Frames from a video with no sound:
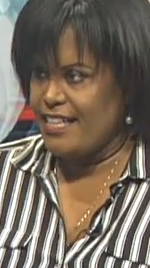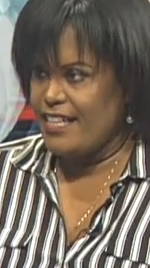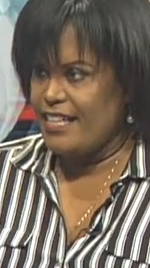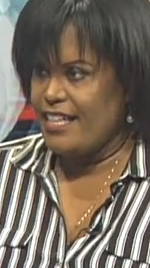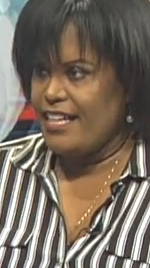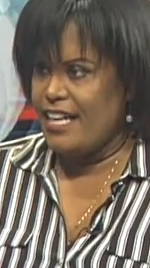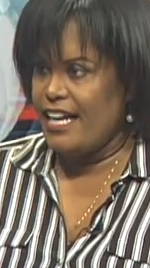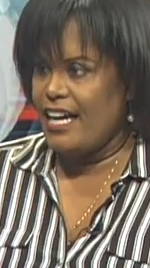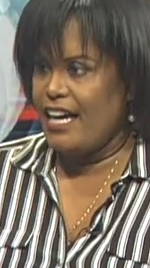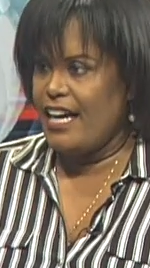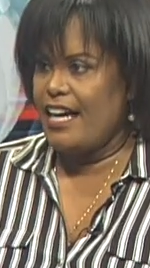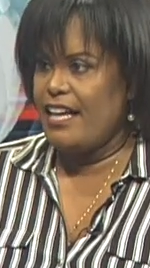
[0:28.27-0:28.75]

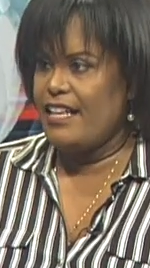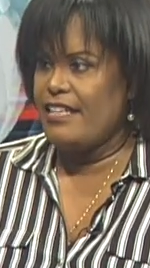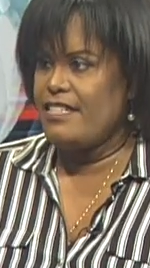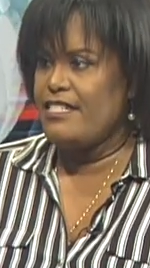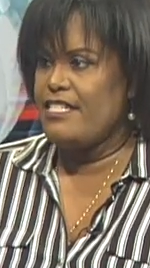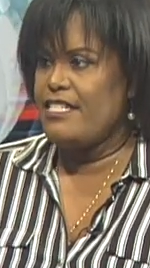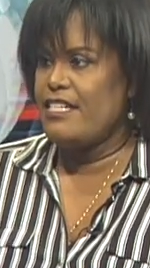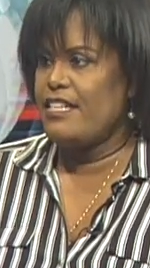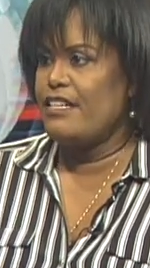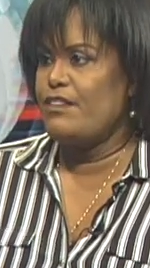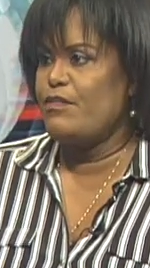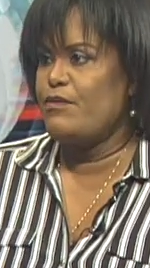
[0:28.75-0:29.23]
Correct. And
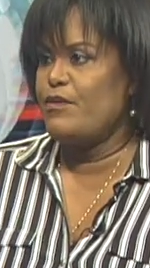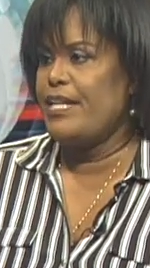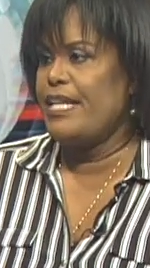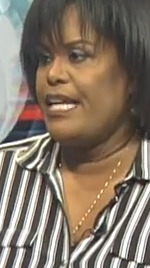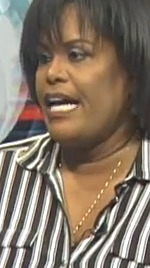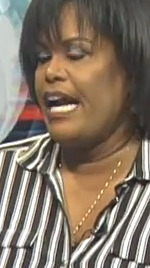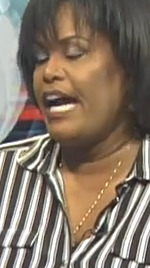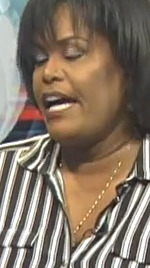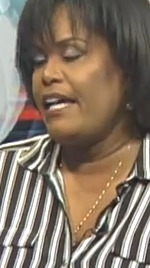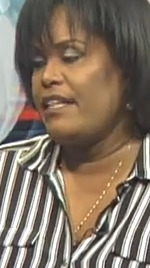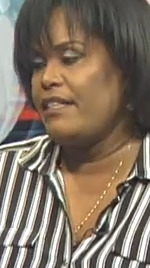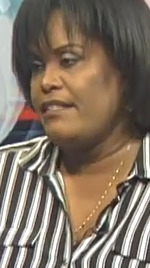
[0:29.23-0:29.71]
uh, we
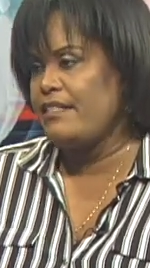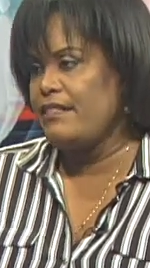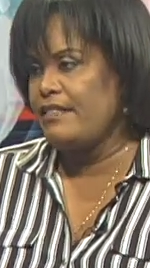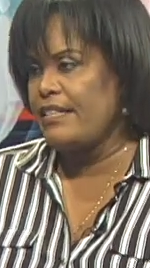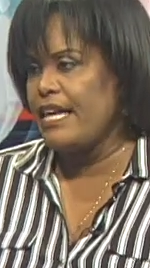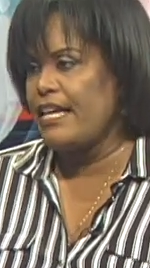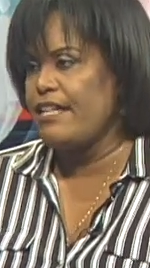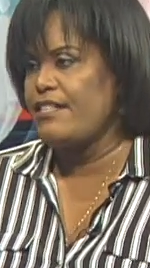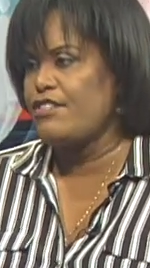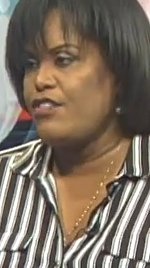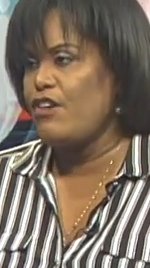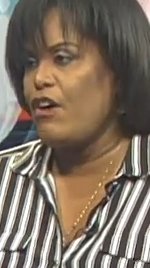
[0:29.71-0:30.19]
had
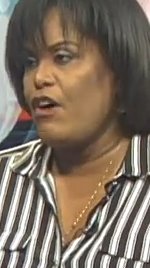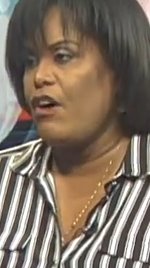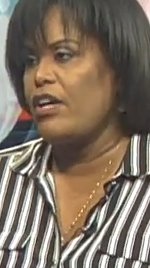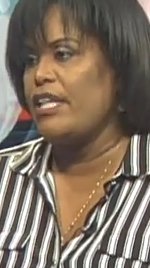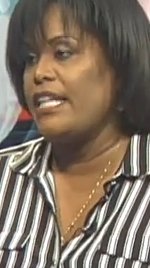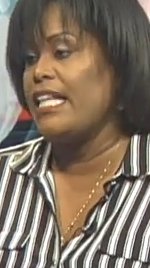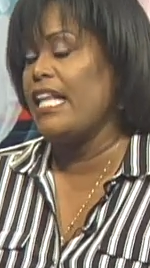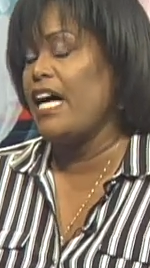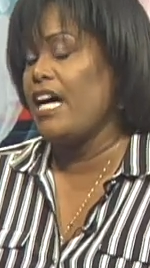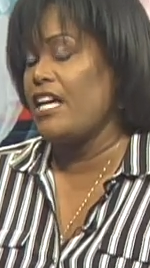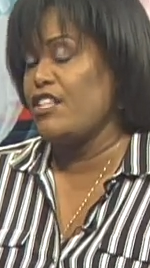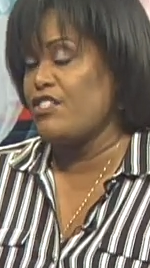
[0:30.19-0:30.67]
guests on
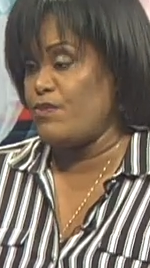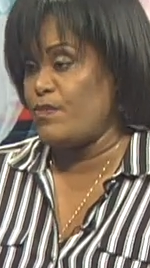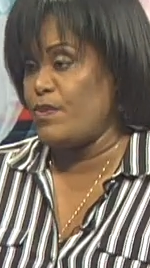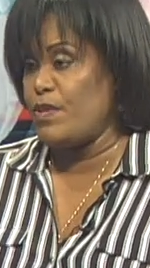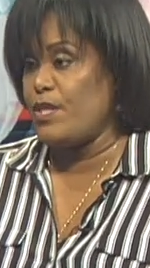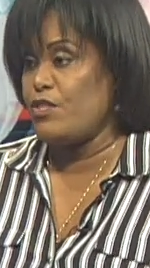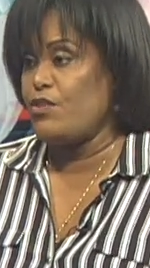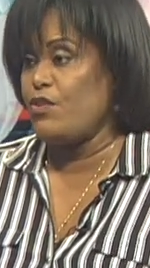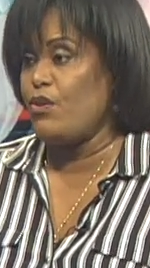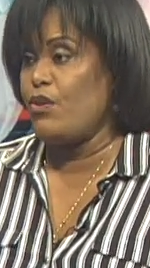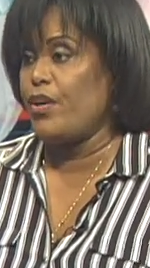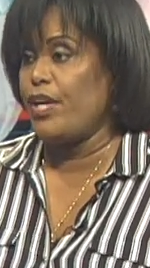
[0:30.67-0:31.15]
last
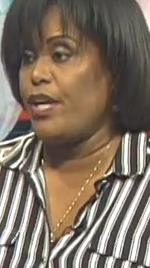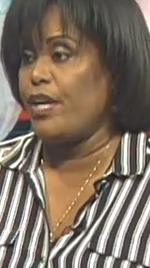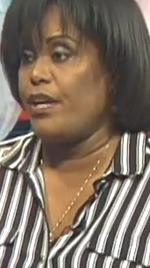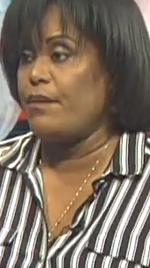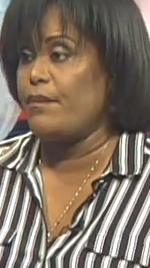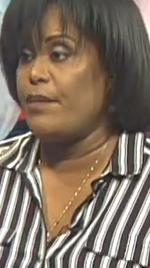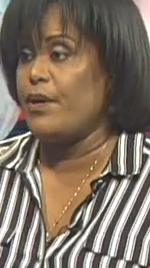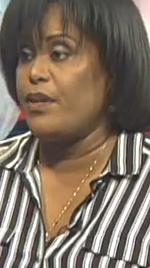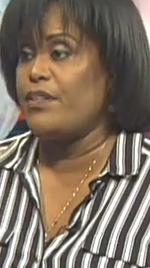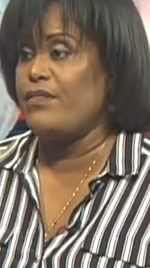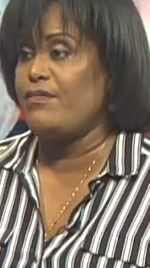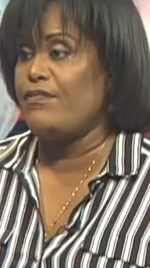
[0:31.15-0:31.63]
week talking
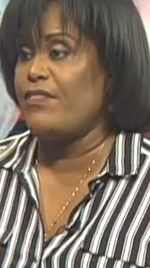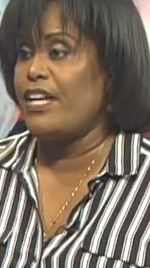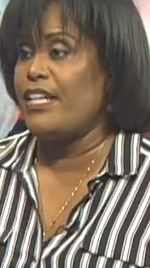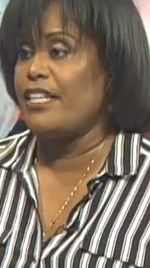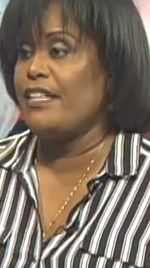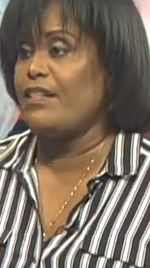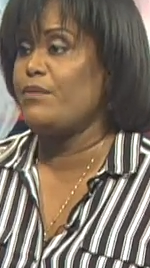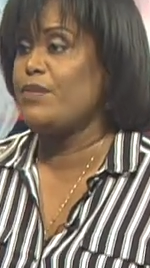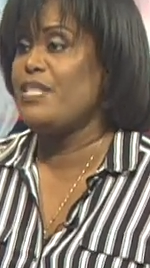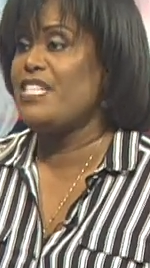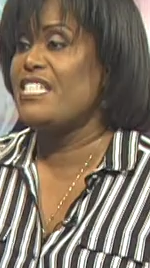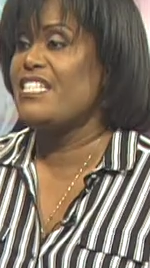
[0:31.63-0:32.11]
about the fact
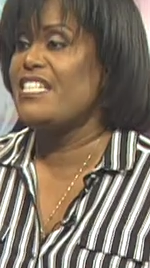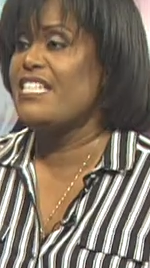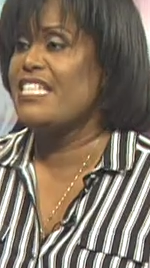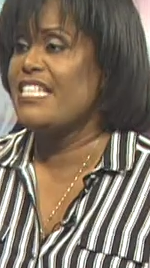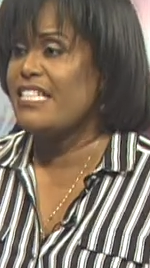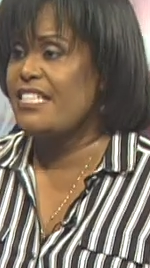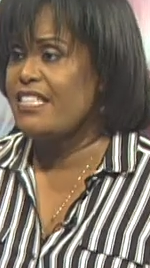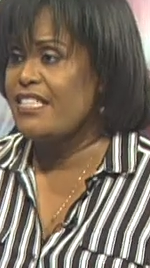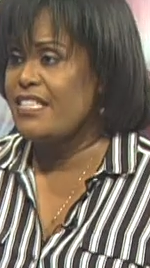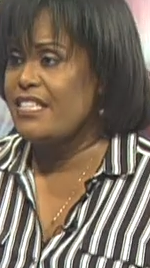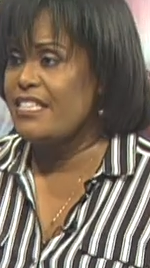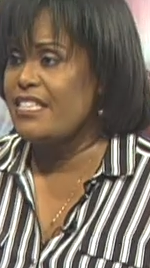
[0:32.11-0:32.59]
that we
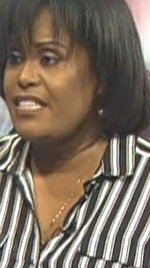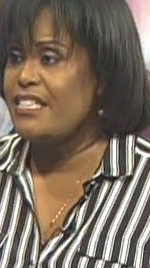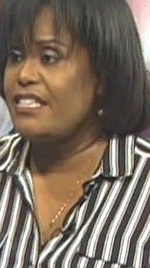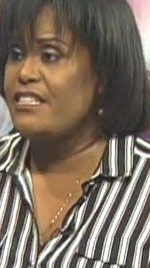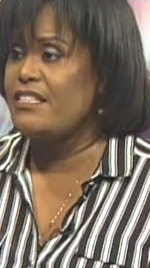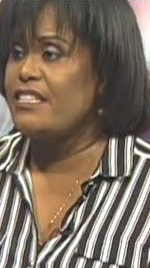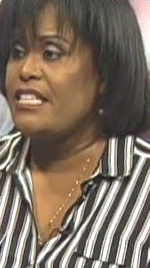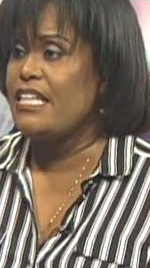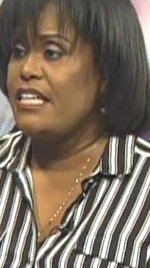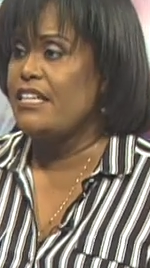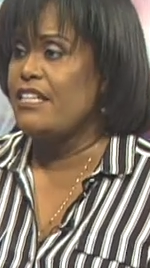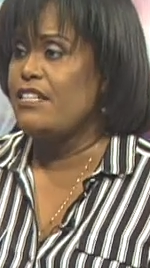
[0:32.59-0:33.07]
still need
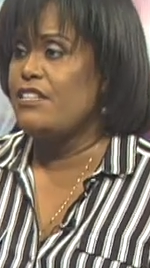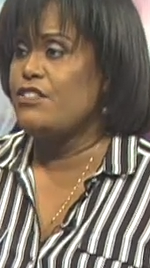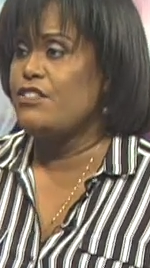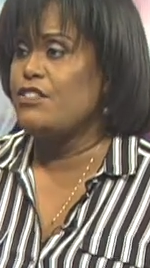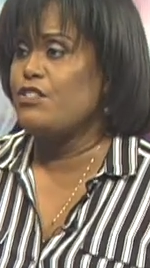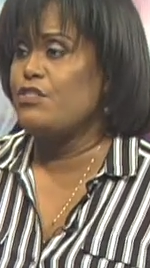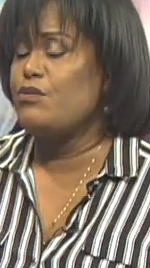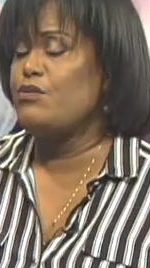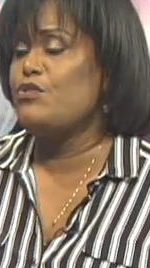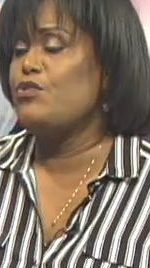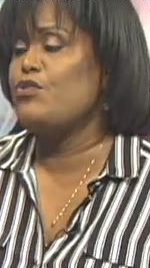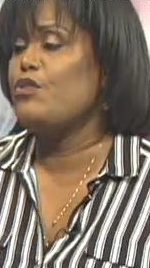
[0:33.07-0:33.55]
to
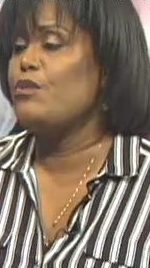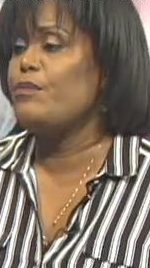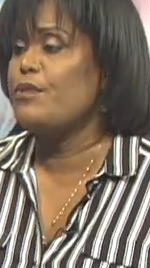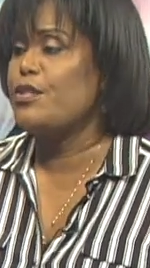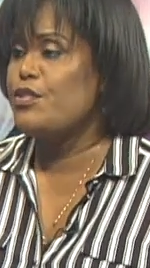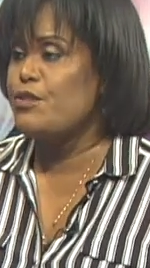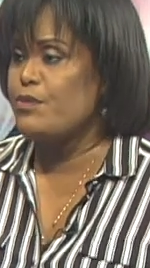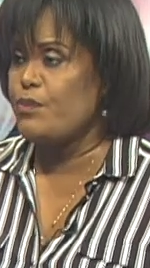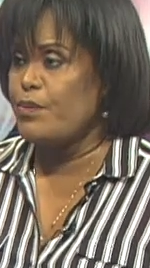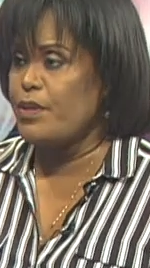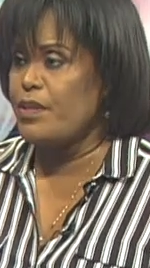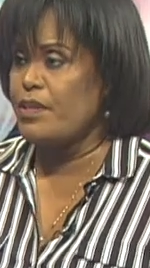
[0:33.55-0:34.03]
do so
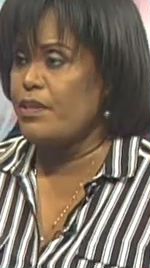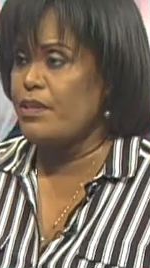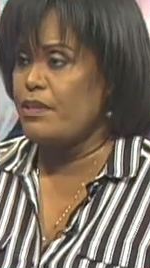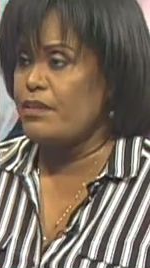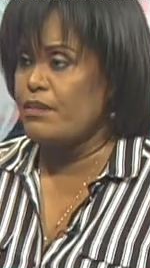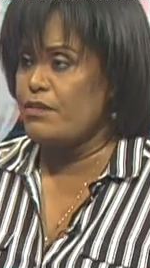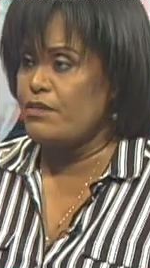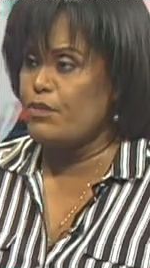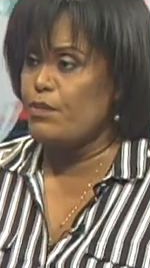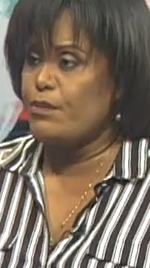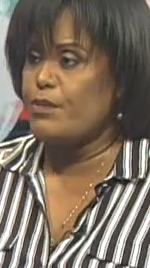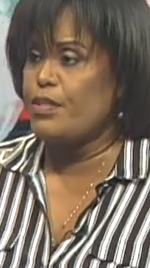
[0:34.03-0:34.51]
much work,
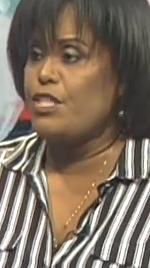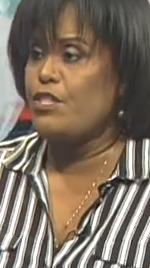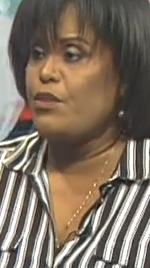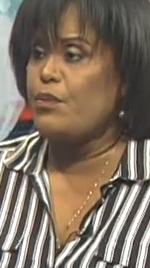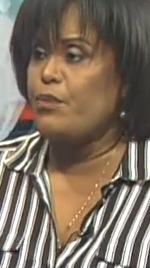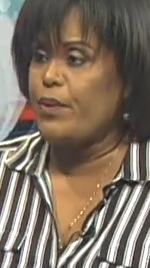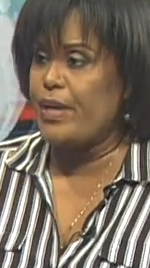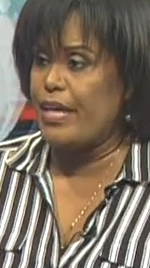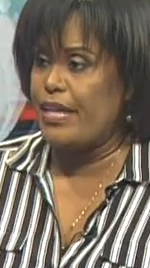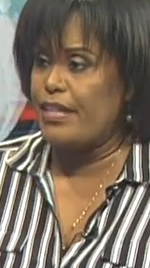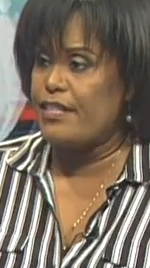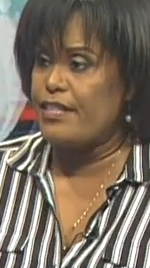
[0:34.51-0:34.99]
so much
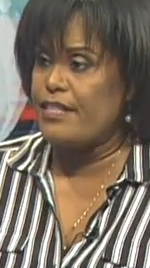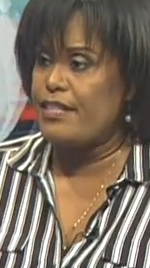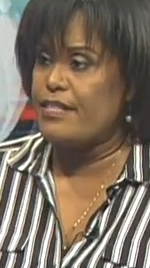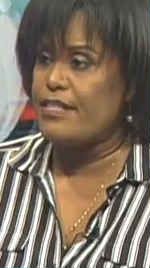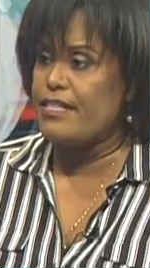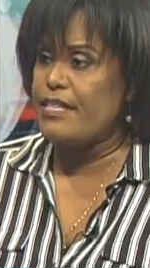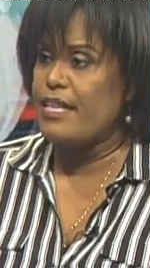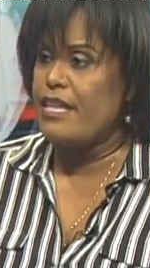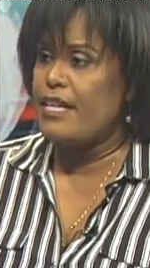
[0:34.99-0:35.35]
awareness.